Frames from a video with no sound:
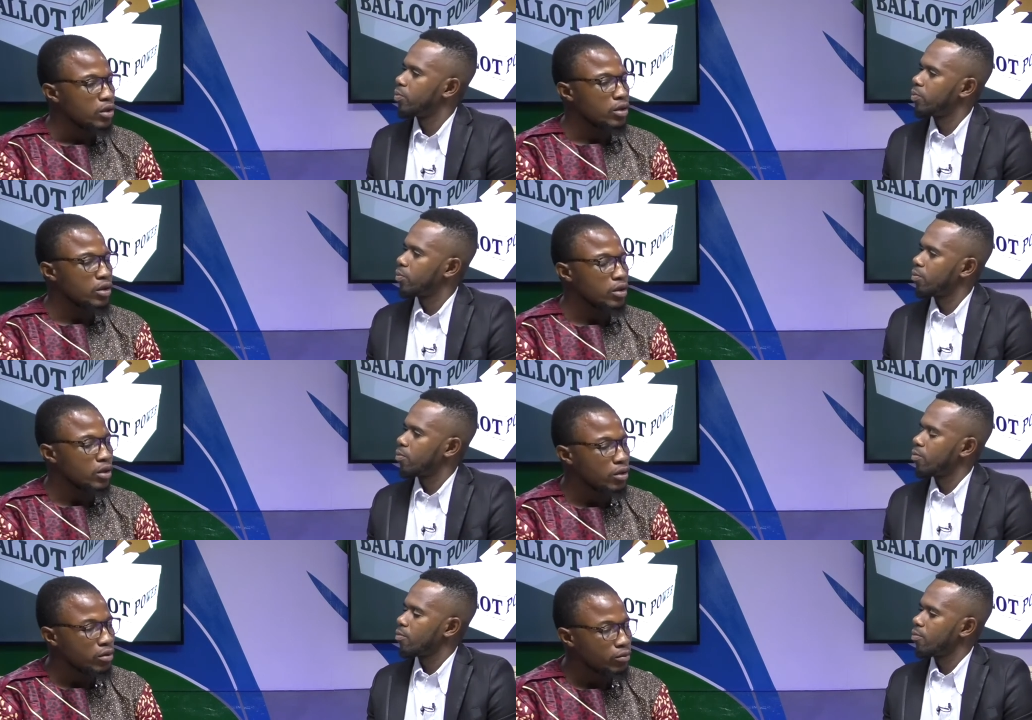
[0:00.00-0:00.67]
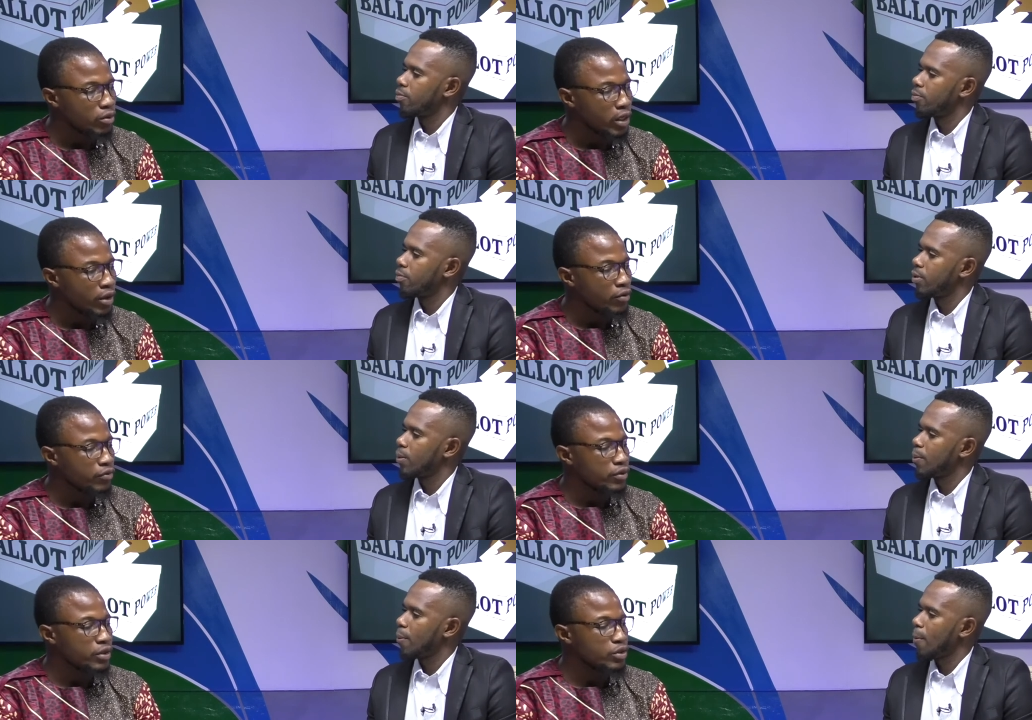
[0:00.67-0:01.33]
Speaker 1: uh, kind of
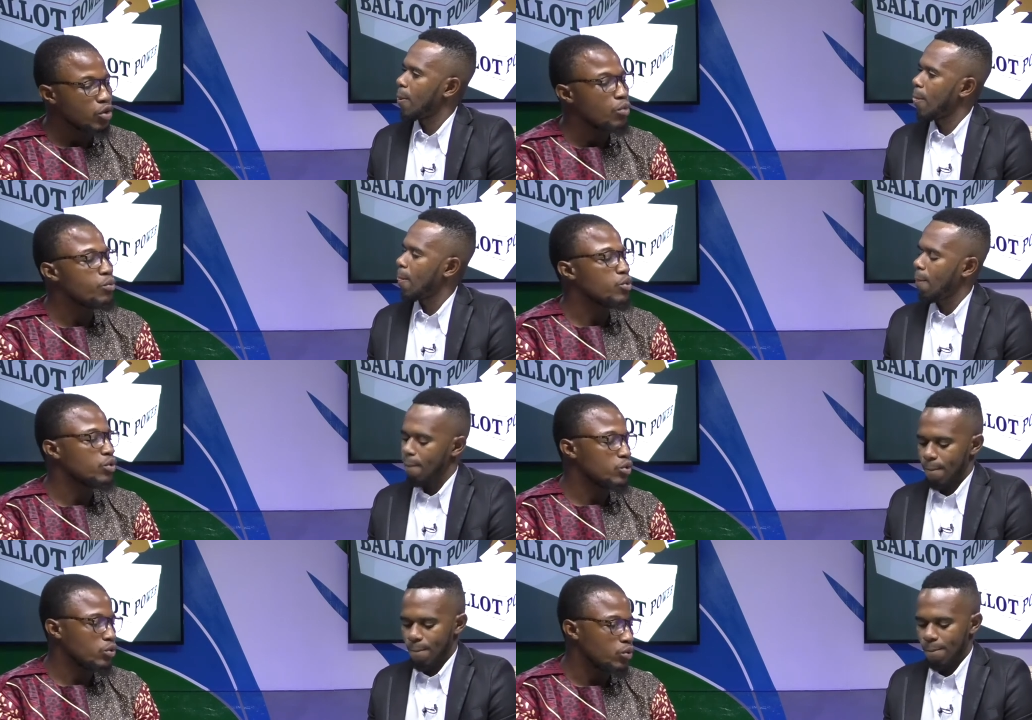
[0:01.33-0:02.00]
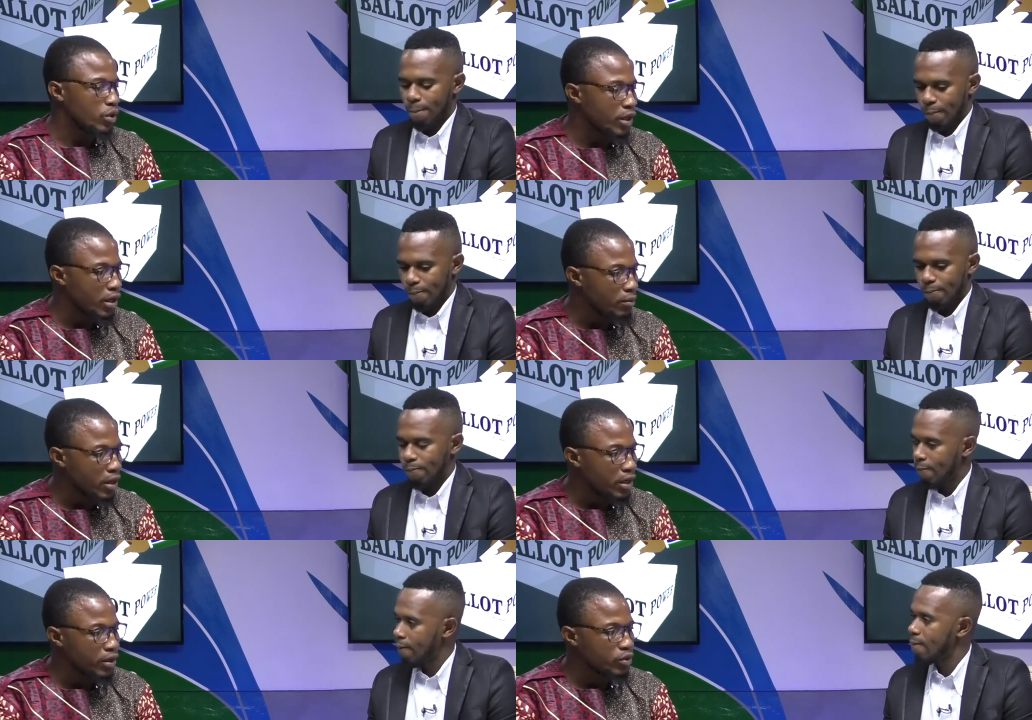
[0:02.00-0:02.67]
is open to gay
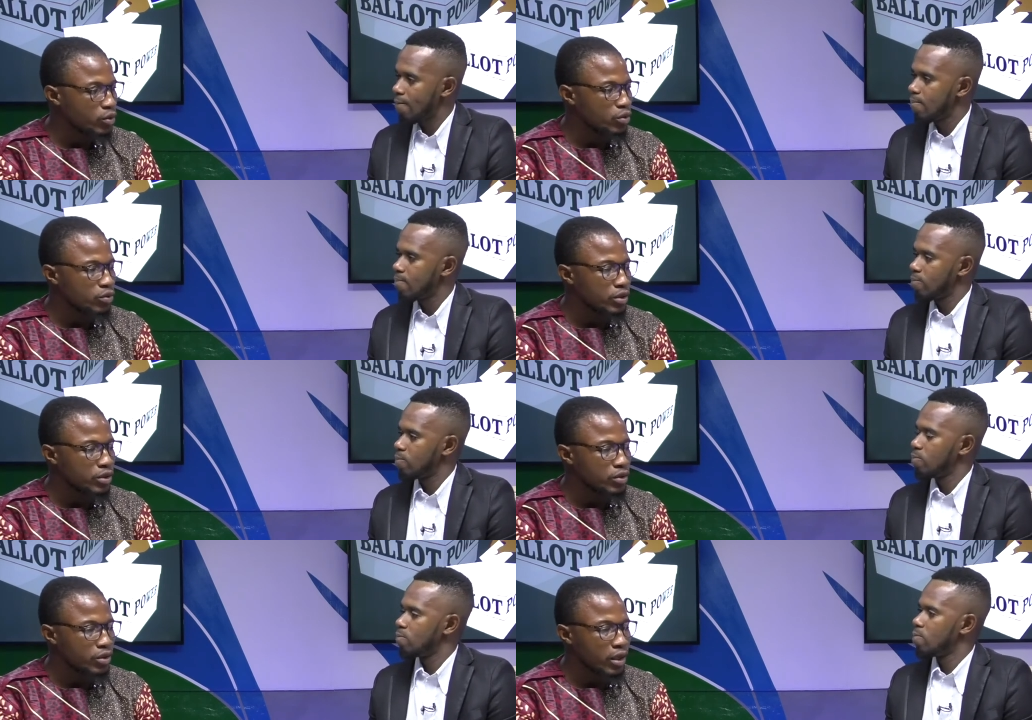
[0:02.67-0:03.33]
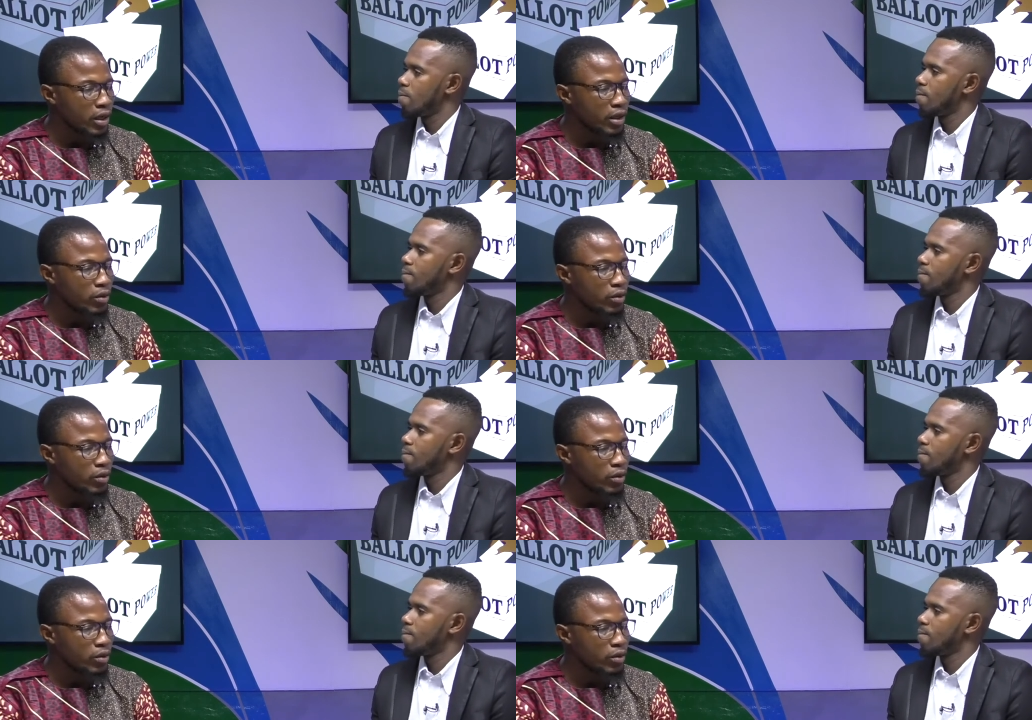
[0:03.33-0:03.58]
marriage or it's not clear.